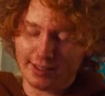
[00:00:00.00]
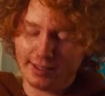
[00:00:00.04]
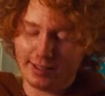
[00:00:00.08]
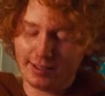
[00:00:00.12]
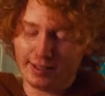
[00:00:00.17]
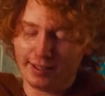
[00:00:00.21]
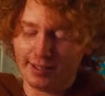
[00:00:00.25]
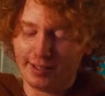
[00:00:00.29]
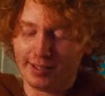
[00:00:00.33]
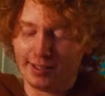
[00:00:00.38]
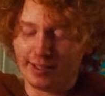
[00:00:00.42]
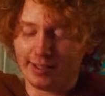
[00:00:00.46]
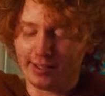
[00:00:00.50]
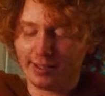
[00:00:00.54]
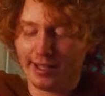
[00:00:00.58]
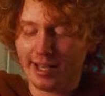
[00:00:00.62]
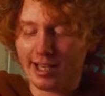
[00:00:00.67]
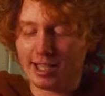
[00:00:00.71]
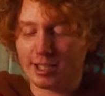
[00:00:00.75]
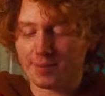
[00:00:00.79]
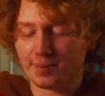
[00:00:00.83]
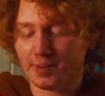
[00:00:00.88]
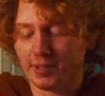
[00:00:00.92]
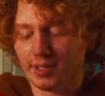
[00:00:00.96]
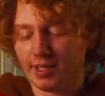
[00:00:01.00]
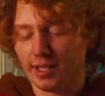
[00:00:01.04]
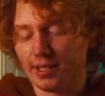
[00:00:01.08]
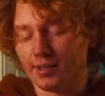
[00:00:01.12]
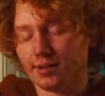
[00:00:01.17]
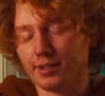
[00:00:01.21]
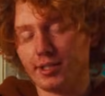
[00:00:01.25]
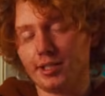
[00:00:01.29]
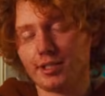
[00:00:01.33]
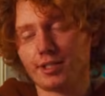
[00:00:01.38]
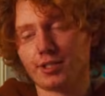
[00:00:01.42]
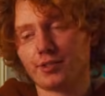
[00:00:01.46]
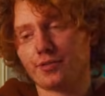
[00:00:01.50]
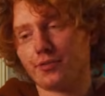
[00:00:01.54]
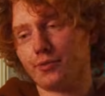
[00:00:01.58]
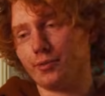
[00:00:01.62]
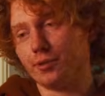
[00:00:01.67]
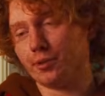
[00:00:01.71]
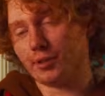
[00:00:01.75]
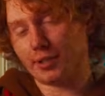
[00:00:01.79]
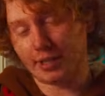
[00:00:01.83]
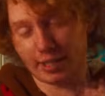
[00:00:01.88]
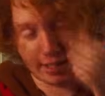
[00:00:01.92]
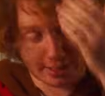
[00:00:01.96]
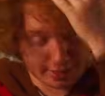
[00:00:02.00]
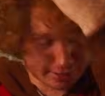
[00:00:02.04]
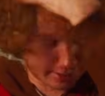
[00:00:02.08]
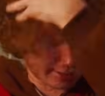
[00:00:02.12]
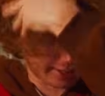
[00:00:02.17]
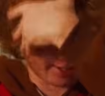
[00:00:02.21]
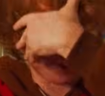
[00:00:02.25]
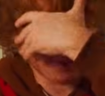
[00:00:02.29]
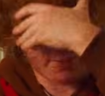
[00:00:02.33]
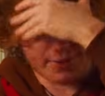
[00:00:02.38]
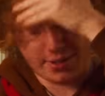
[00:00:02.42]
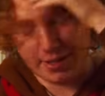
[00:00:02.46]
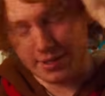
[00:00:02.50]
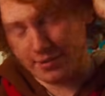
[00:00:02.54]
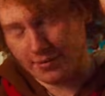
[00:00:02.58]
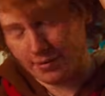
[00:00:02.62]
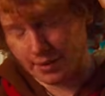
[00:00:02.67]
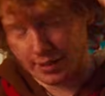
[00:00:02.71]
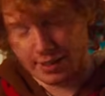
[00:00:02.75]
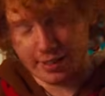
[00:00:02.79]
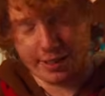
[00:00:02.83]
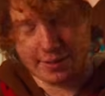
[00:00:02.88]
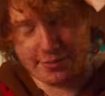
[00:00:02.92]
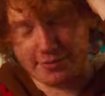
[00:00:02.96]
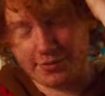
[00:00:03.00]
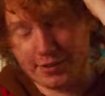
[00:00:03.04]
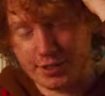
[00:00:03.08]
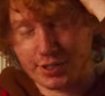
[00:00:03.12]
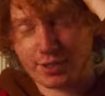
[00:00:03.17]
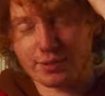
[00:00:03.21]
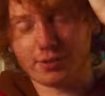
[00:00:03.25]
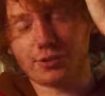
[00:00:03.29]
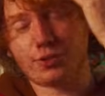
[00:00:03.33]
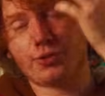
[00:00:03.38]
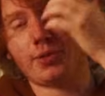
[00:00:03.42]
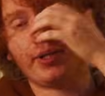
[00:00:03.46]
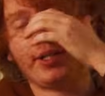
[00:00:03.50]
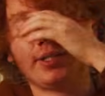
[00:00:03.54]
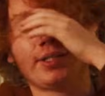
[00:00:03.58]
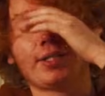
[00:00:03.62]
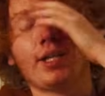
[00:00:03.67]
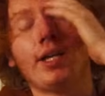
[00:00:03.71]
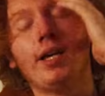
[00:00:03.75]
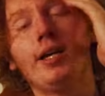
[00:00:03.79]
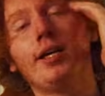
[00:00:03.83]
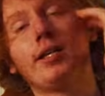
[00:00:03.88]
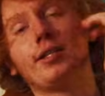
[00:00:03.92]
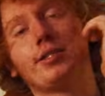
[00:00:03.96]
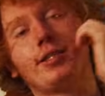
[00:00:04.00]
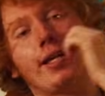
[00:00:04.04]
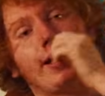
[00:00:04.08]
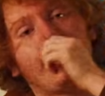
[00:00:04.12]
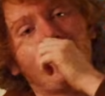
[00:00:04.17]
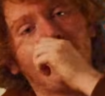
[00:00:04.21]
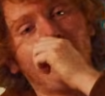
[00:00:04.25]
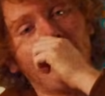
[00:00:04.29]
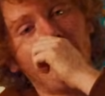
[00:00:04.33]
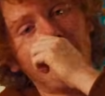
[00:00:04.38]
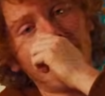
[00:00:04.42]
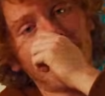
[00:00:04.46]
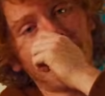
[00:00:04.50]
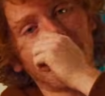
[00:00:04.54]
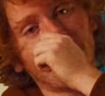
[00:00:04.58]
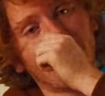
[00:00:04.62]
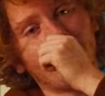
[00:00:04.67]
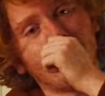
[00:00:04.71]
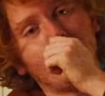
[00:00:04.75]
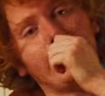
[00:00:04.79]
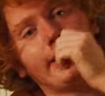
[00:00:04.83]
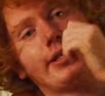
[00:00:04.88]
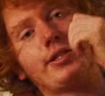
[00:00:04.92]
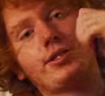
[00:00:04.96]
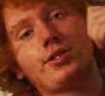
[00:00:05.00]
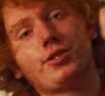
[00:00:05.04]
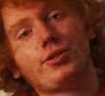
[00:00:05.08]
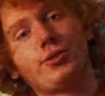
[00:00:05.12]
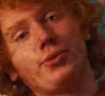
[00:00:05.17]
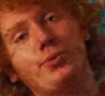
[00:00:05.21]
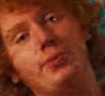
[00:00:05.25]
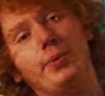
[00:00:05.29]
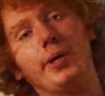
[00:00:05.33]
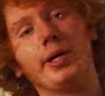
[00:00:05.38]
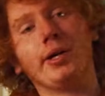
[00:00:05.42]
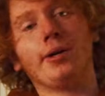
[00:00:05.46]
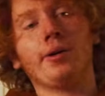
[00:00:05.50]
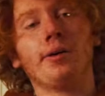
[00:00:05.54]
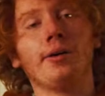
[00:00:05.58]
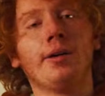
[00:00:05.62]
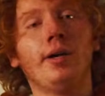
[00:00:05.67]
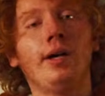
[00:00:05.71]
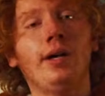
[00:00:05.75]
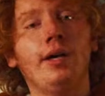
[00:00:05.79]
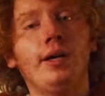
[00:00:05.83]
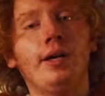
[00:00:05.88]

And last but not least, for kind of like unique physical traits, is that Klump likes to wear